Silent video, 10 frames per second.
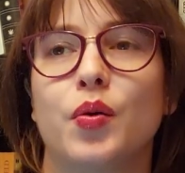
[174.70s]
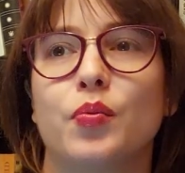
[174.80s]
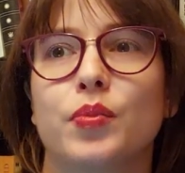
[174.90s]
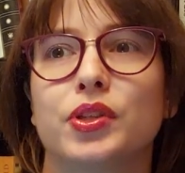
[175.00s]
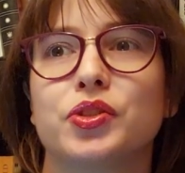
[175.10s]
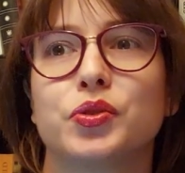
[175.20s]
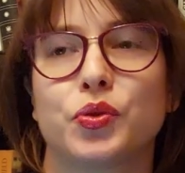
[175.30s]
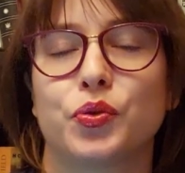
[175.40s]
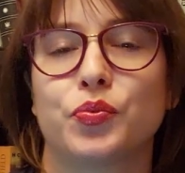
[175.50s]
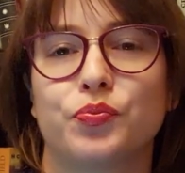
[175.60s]
but you
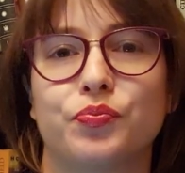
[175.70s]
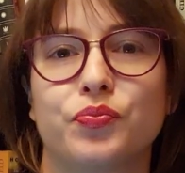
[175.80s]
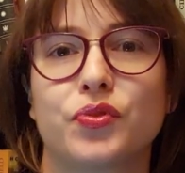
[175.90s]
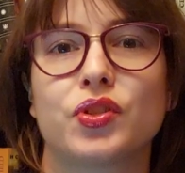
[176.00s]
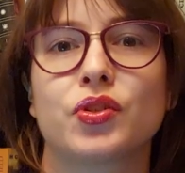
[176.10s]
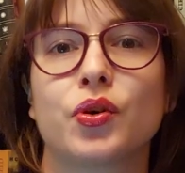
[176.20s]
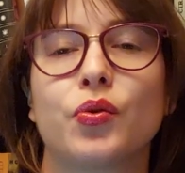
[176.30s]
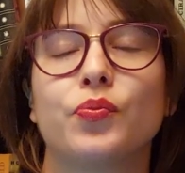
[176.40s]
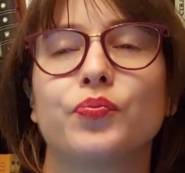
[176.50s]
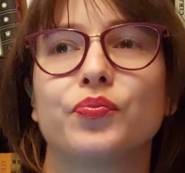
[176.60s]
know
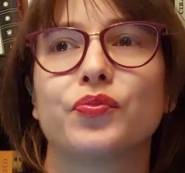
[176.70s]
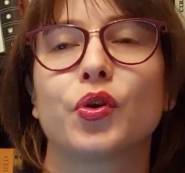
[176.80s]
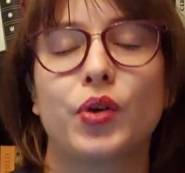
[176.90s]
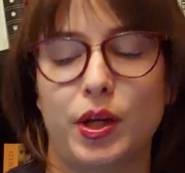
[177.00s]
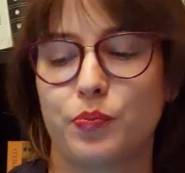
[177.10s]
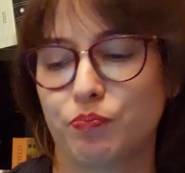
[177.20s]
so okay